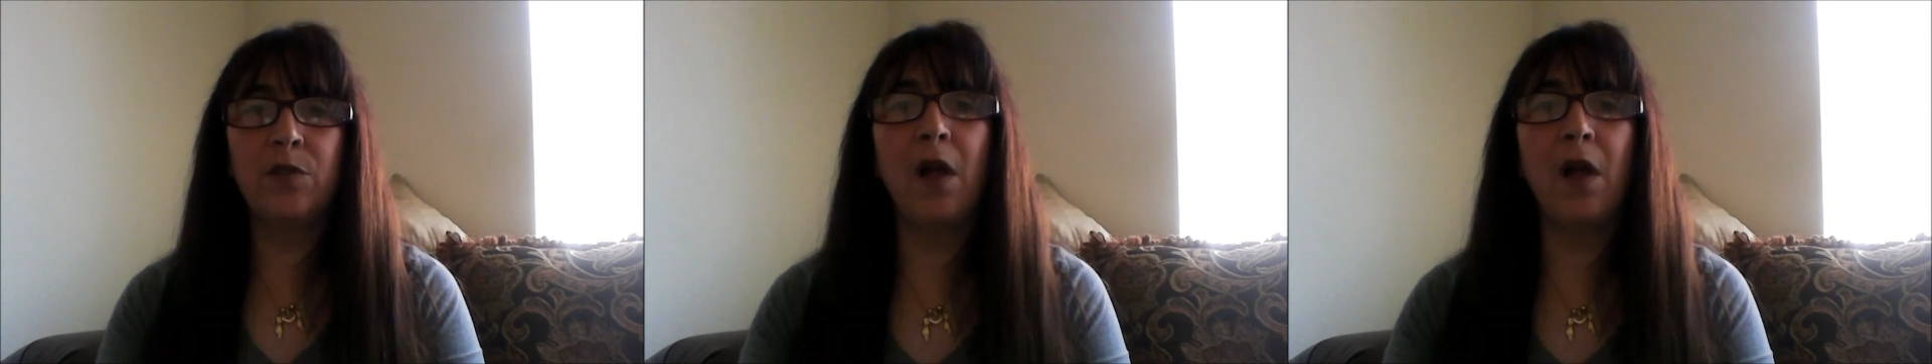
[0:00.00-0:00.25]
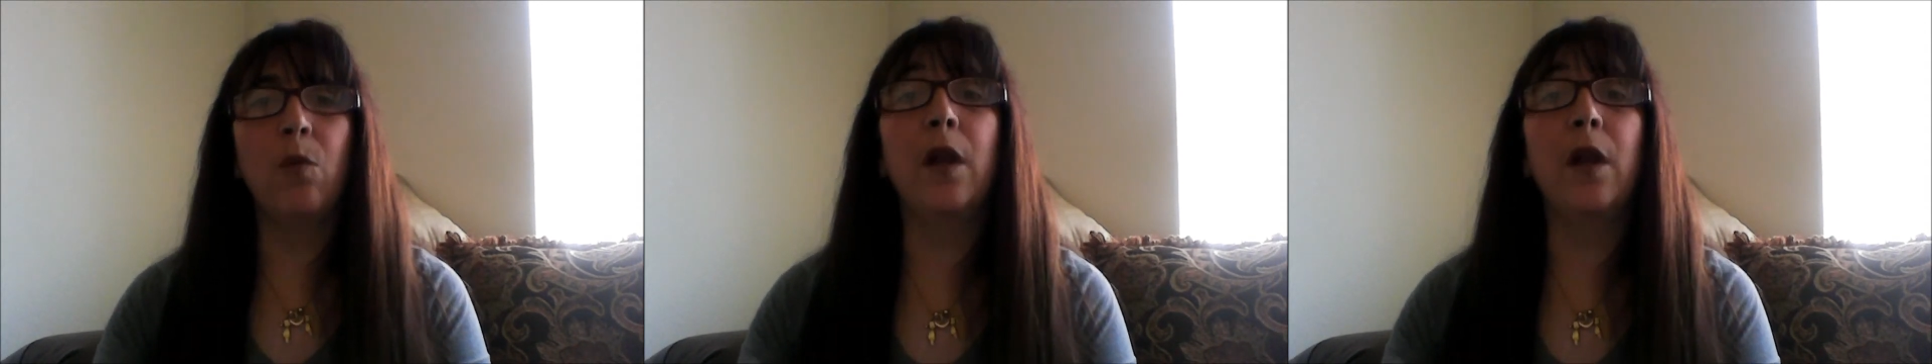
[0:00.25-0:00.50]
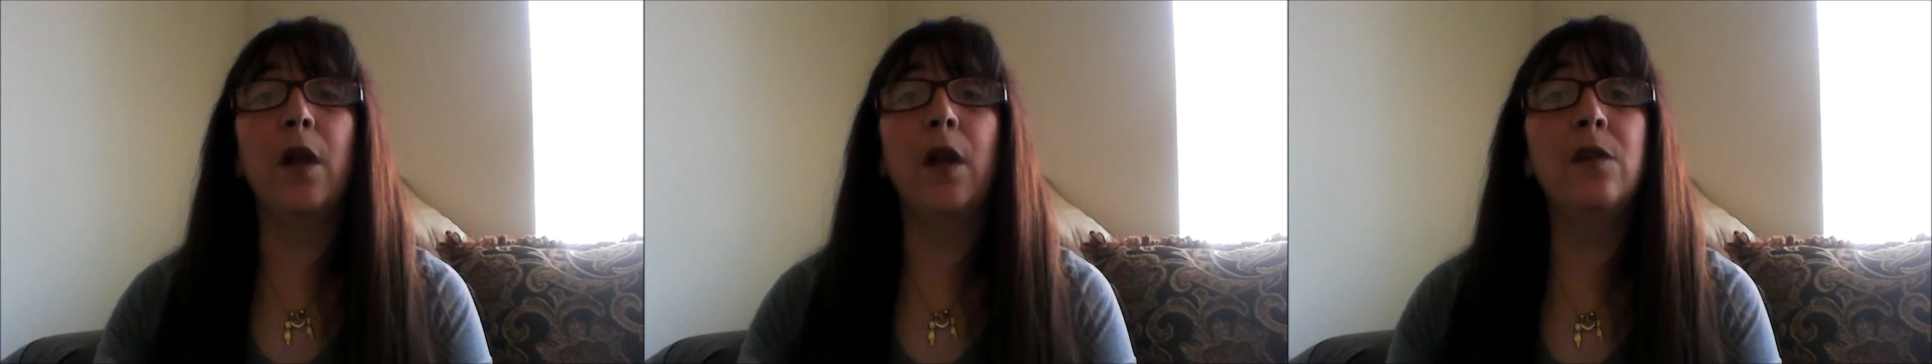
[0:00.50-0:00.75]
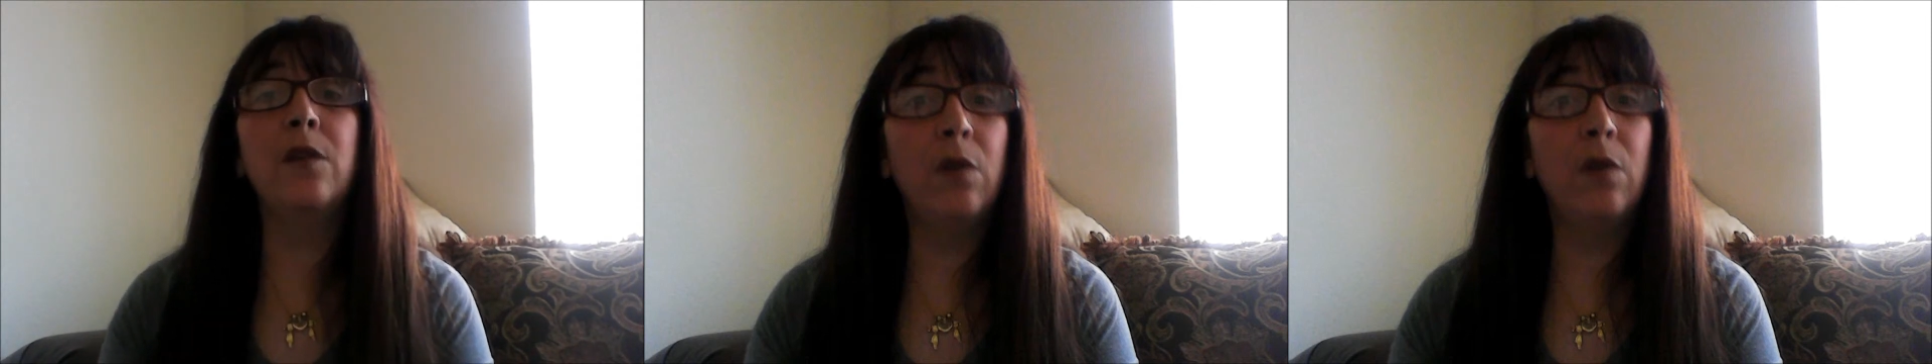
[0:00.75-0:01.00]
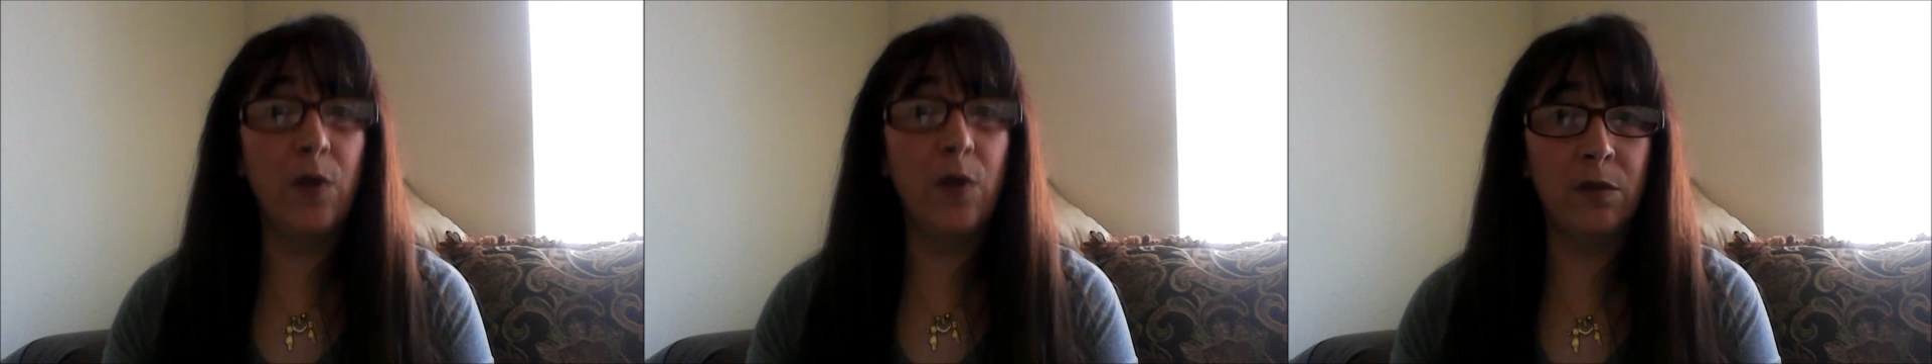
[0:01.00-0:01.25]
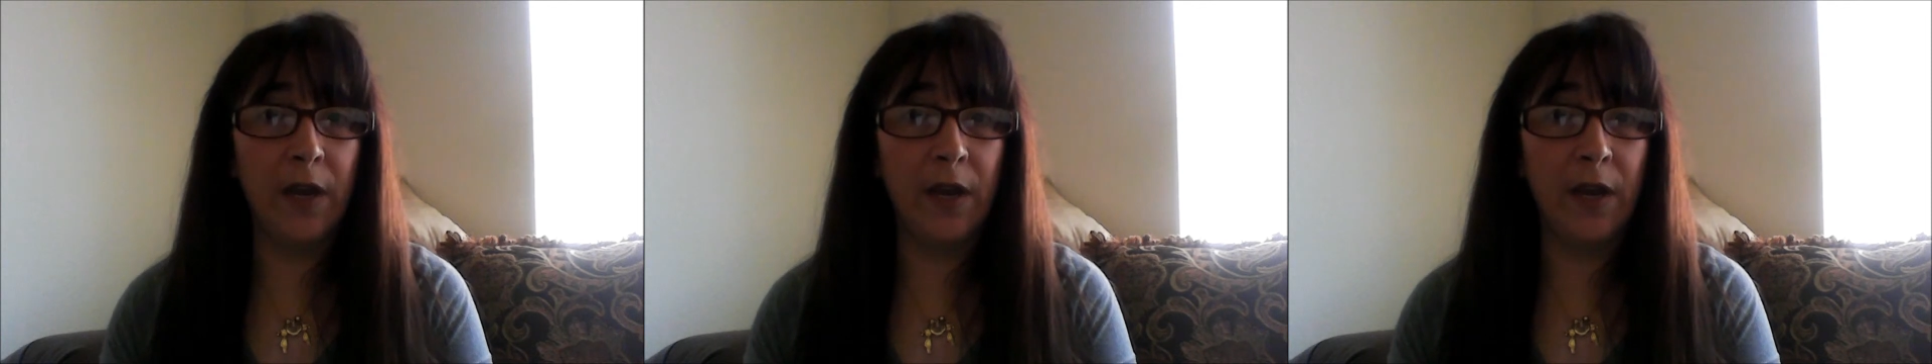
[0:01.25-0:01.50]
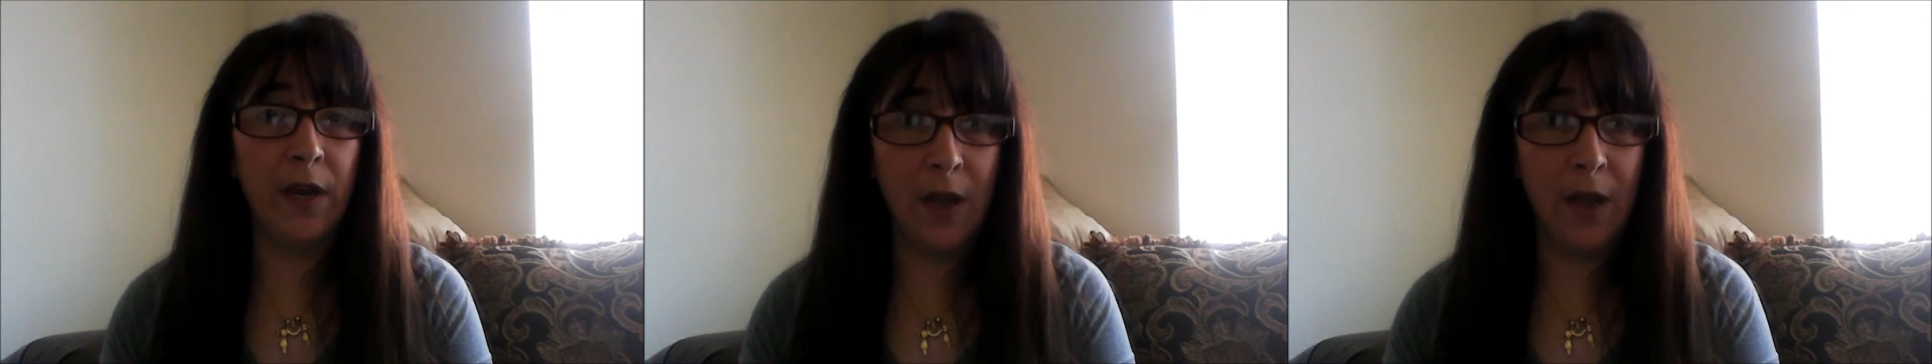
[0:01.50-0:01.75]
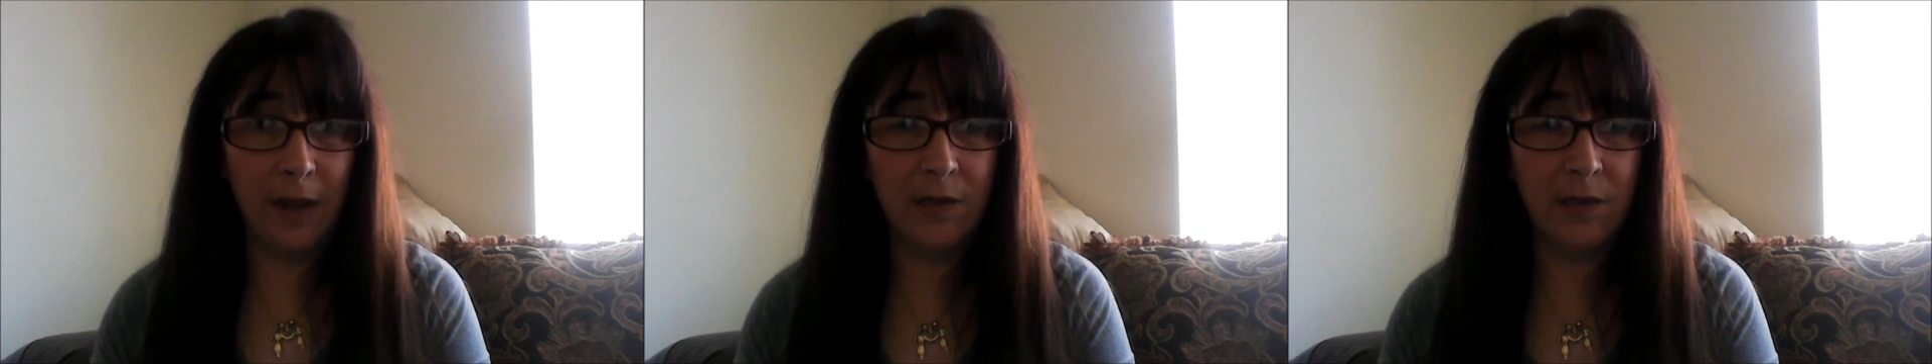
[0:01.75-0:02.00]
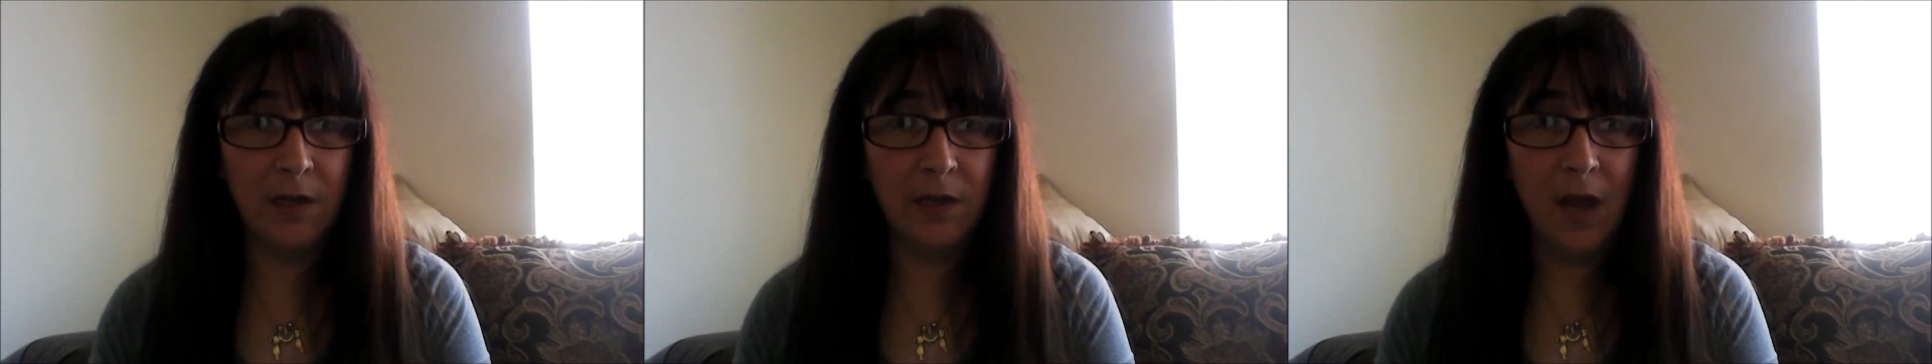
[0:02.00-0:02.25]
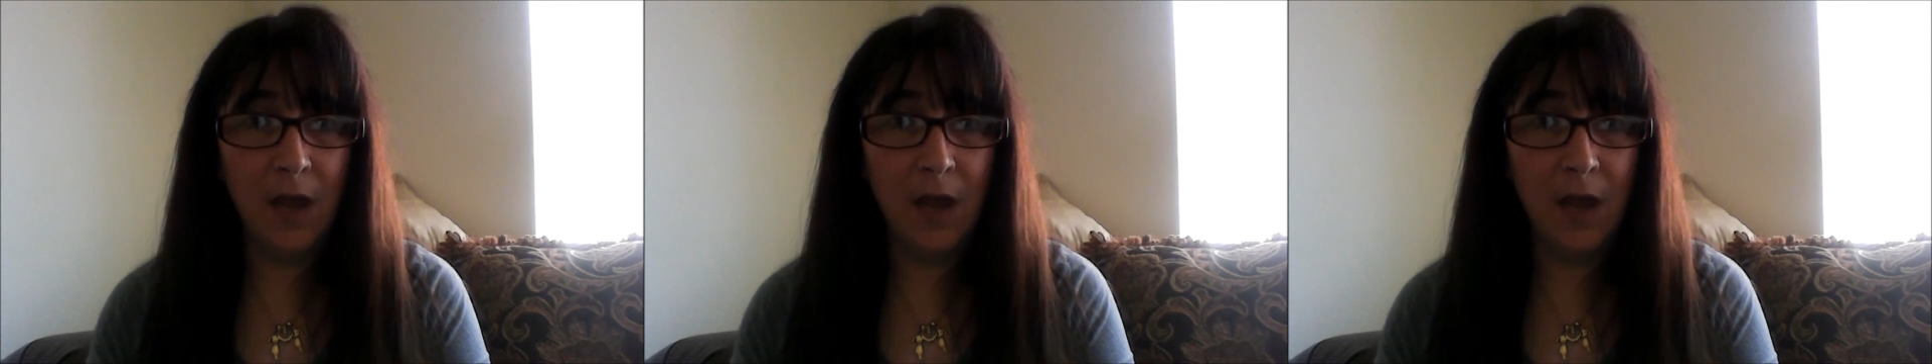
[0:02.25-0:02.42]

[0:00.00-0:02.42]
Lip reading: block where I don't know what to write next.